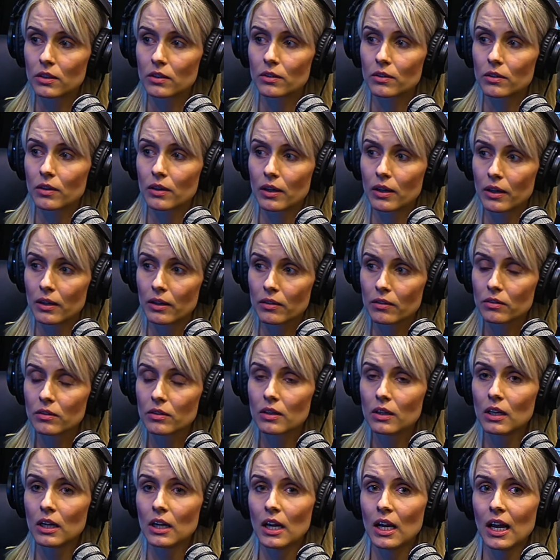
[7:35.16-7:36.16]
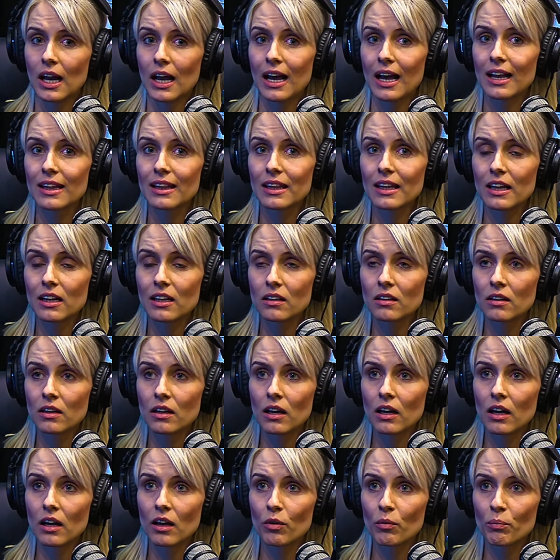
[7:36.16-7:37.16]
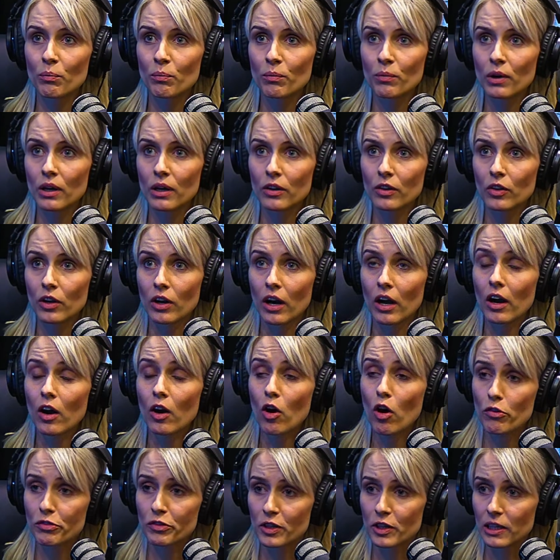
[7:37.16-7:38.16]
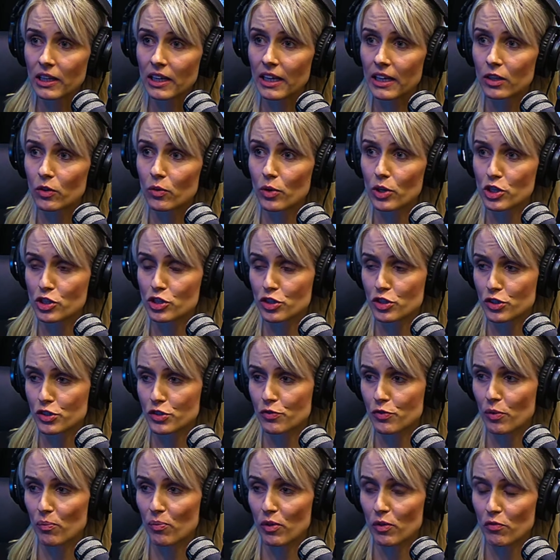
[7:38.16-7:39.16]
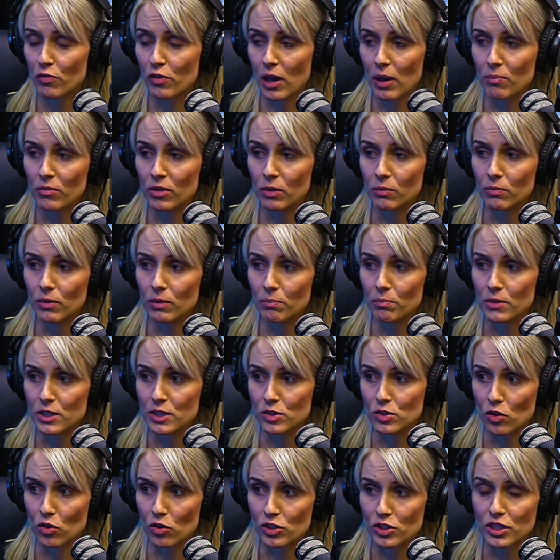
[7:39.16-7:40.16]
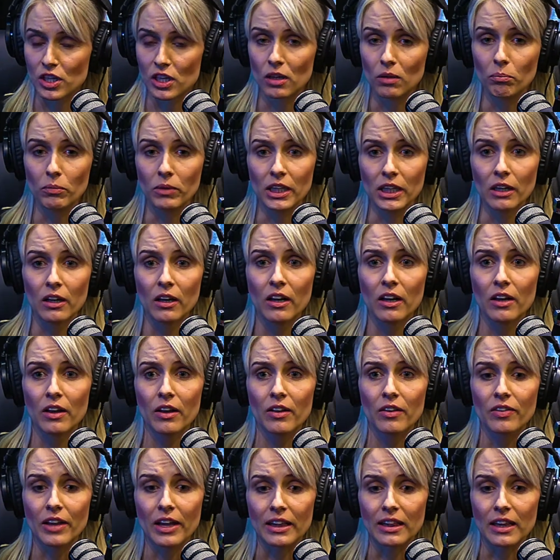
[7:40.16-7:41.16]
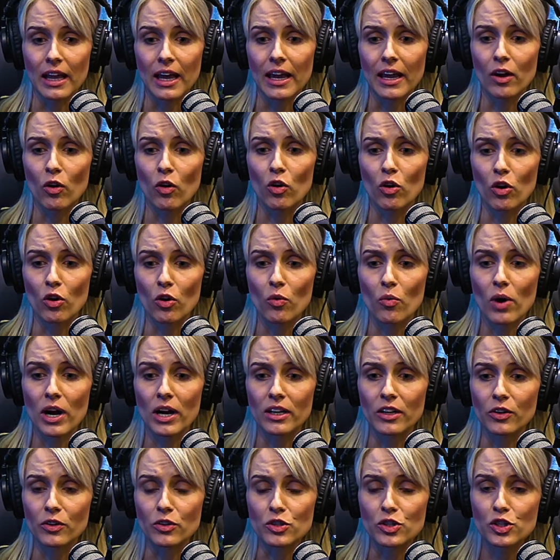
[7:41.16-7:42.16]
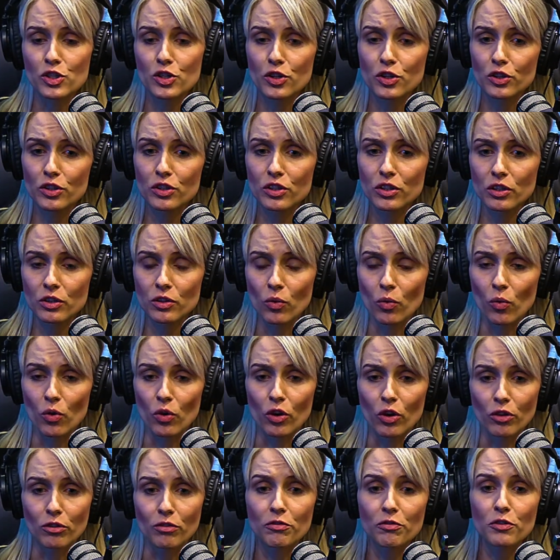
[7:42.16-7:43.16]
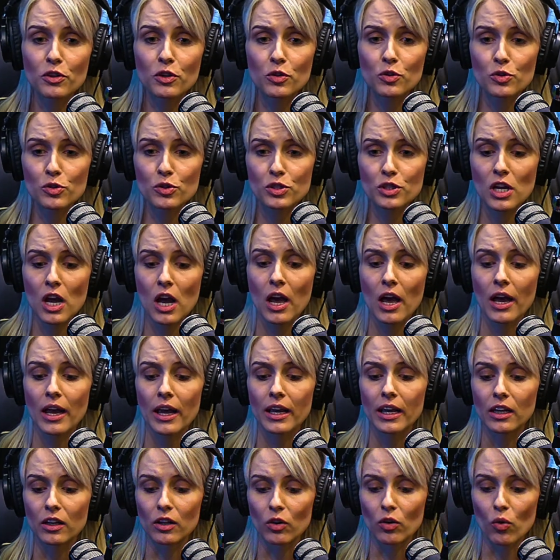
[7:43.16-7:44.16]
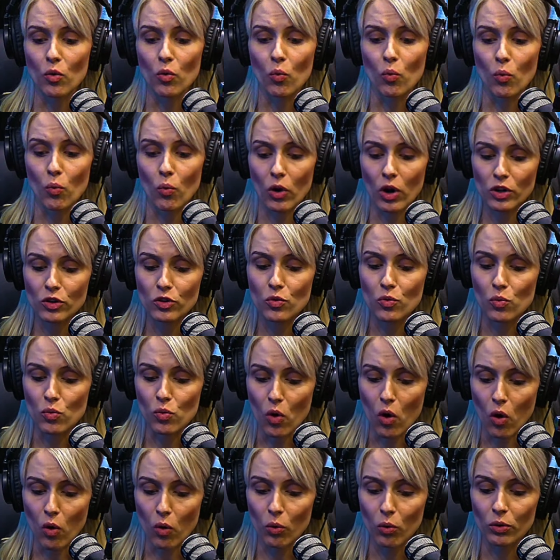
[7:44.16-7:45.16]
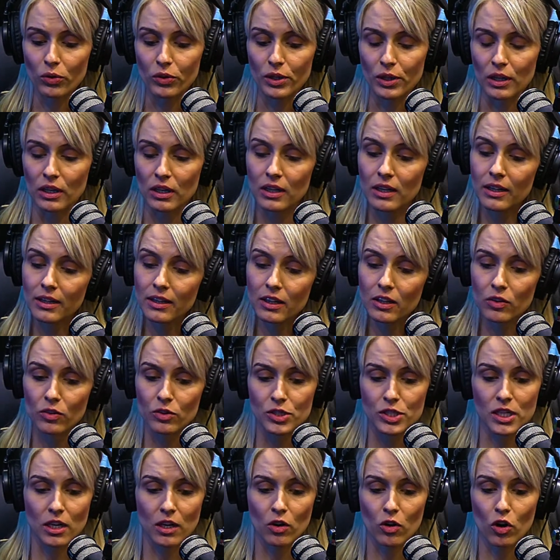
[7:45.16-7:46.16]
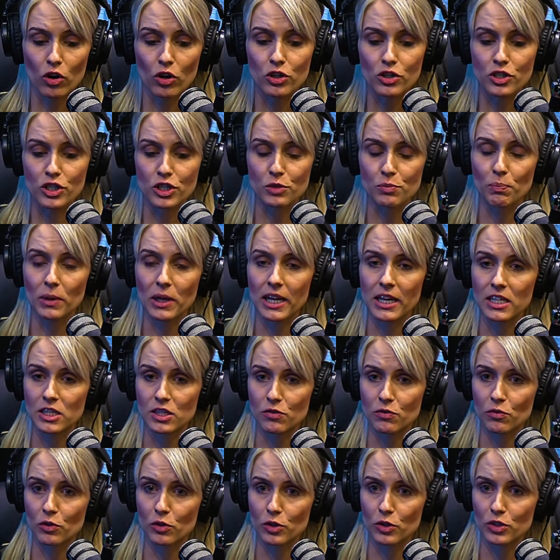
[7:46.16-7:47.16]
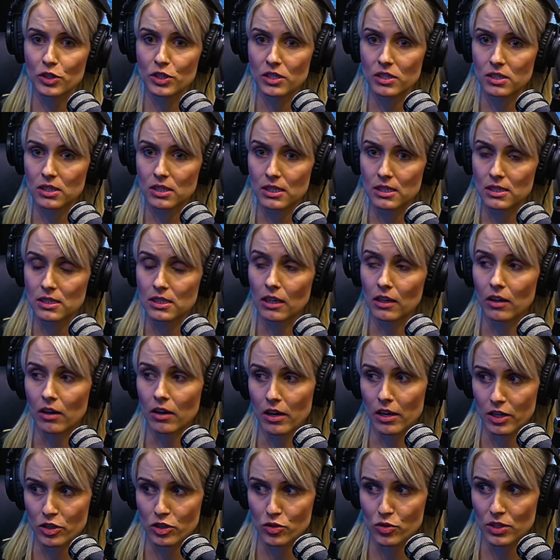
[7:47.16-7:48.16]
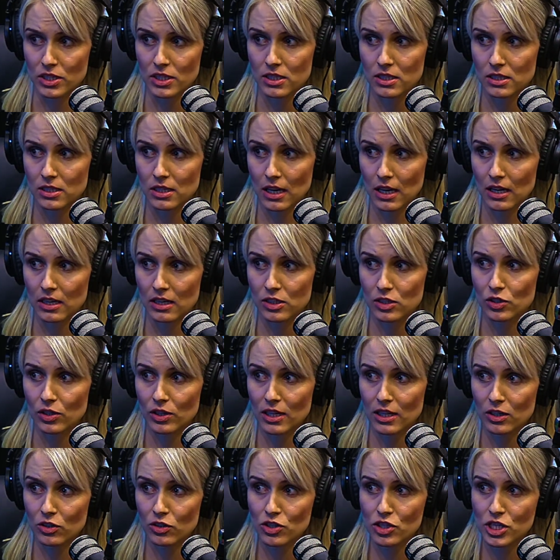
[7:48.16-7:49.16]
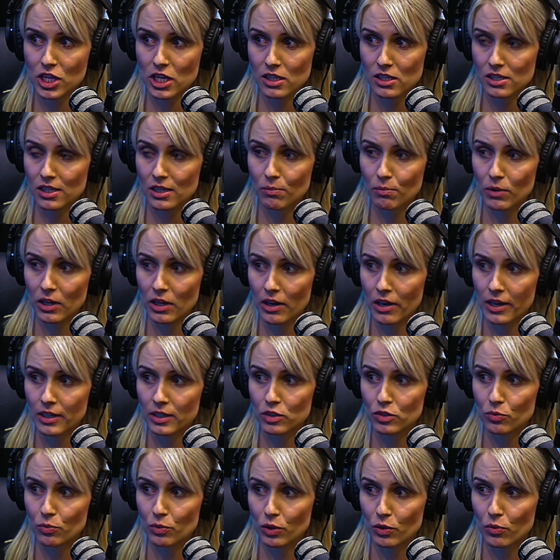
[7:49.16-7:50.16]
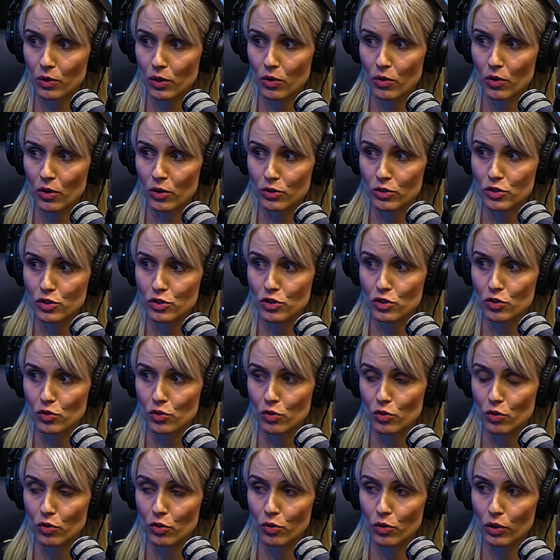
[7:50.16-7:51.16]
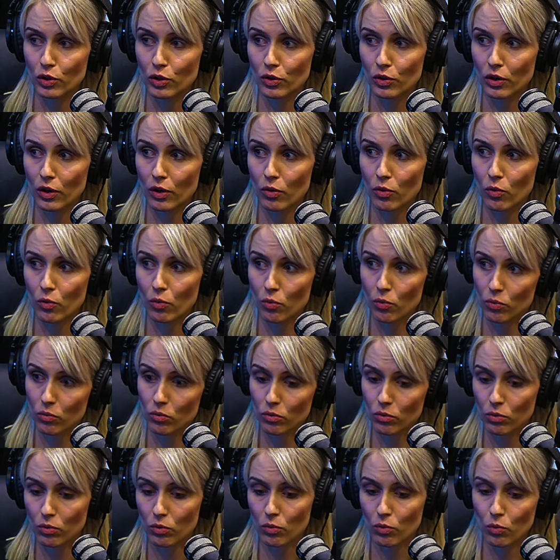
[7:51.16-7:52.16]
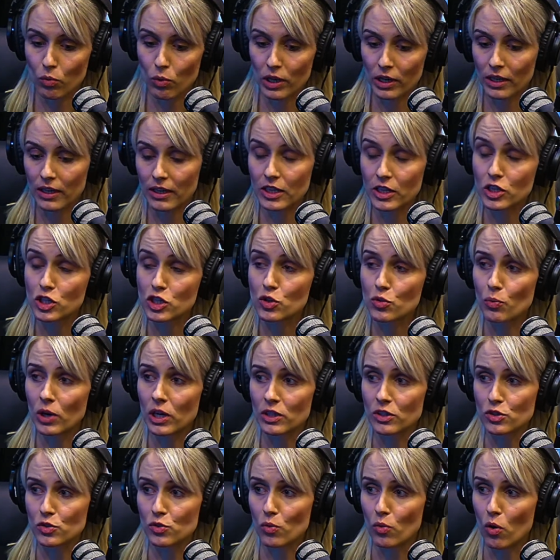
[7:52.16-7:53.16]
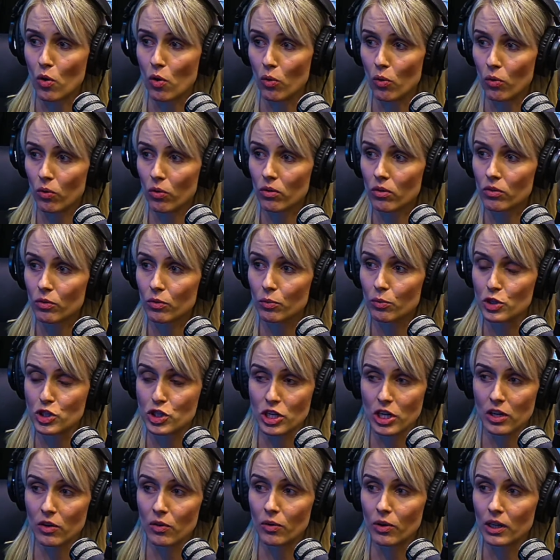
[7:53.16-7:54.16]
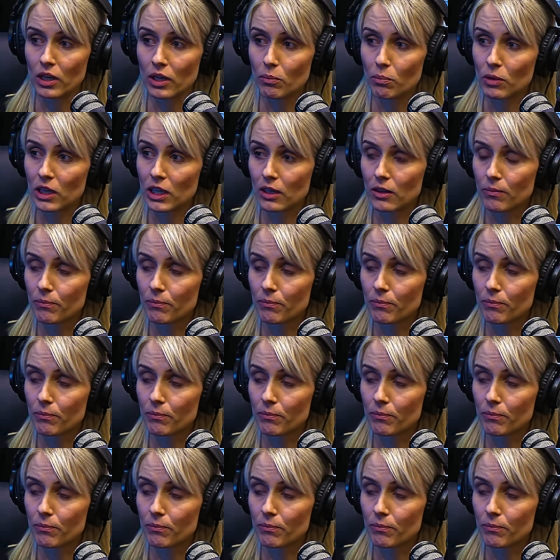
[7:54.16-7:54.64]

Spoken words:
Okay. And then, I often get questions from the family members asking me that they are quite uncertain or confused in what role the clinical psychologist plays versus the psychiatrist. So can you shed some light with regards to, what each one's role would generally be?